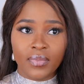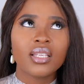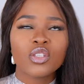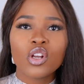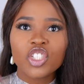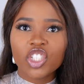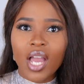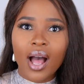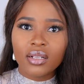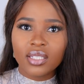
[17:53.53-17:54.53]
It's not
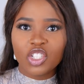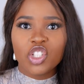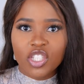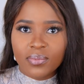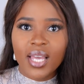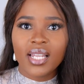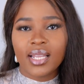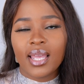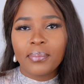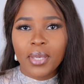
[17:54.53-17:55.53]
childish
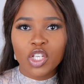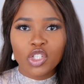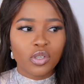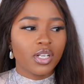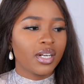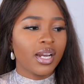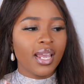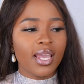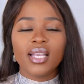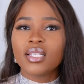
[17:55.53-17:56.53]
smelling like Pink Sugar.
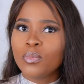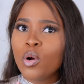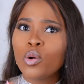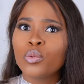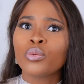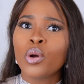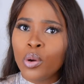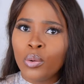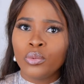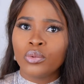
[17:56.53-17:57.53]
It's more
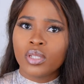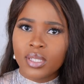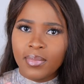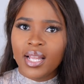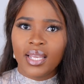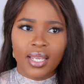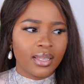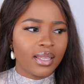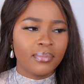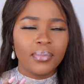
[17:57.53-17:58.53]
grown
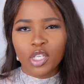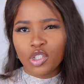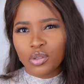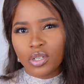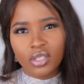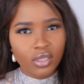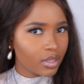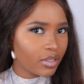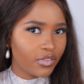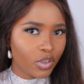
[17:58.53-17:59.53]
smelling than Pink Sugar,
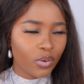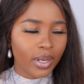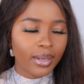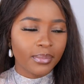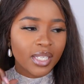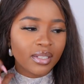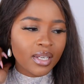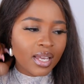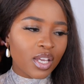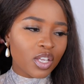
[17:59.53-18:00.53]
if you know what I mean.
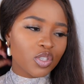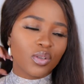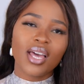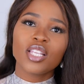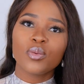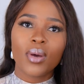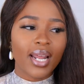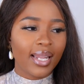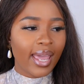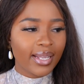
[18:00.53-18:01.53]
So that's what
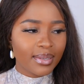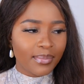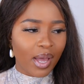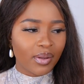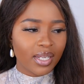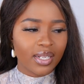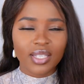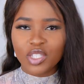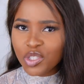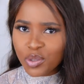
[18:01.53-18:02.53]
I liked about it.
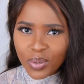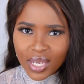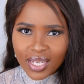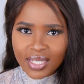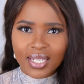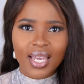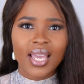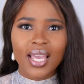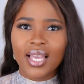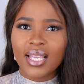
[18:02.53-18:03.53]
It's sweet,
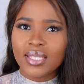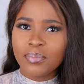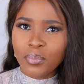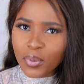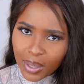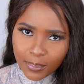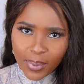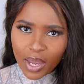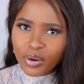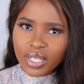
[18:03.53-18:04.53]
it's
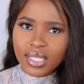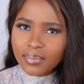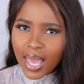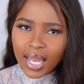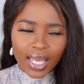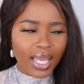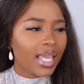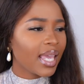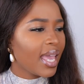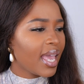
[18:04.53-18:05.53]
berry
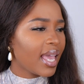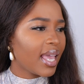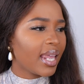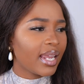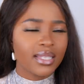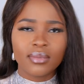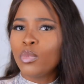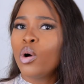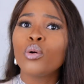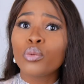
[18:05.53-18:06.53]
smelling, it is
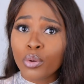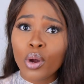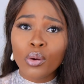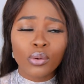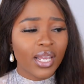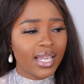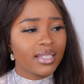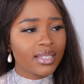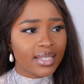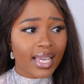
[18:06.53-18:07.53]
more grown
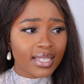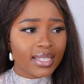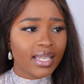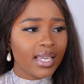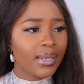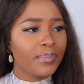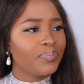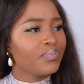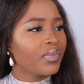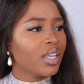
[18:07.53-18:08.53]
and sexy,
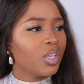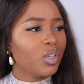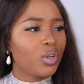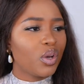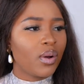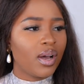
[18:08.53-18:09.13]
you know.